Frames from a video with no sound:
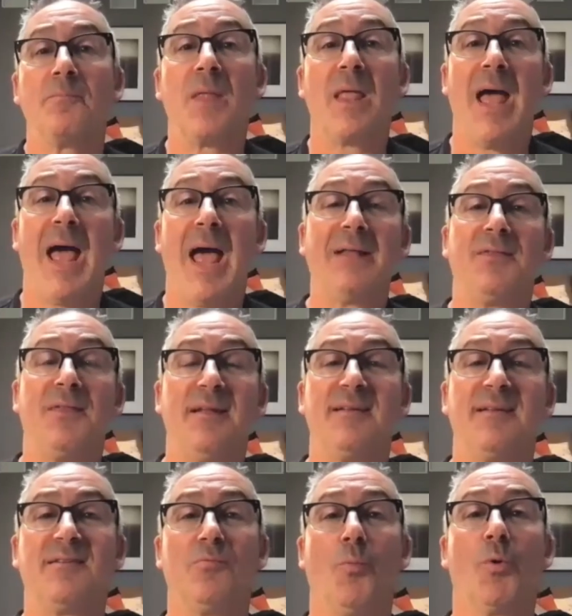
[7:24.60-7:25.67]
at
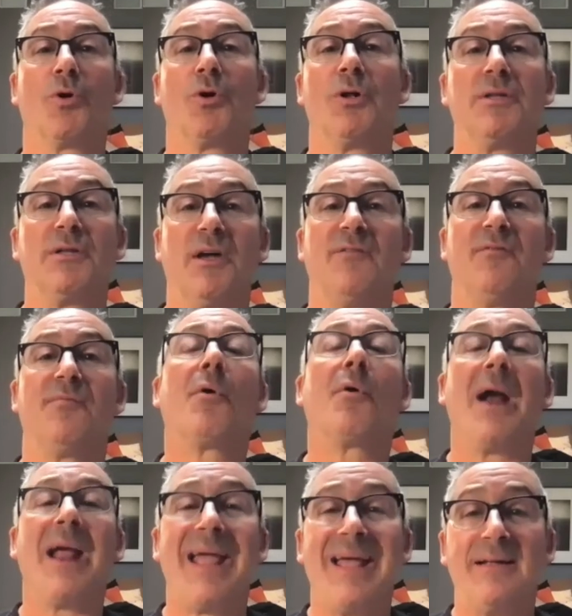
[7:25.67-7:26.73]
this world of
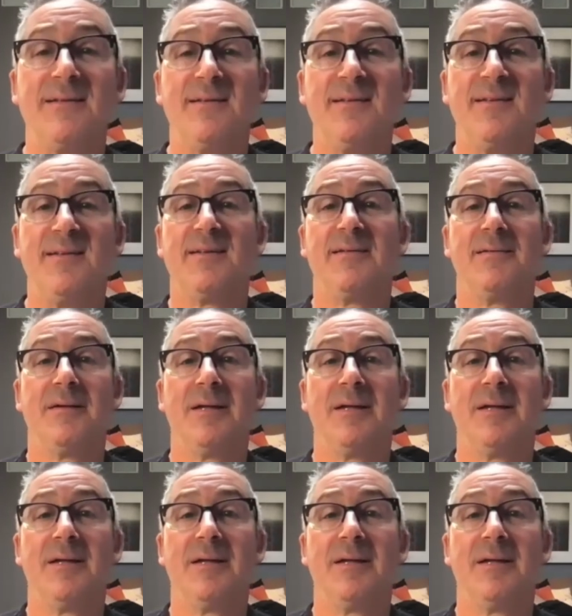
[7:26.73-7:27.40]
brands,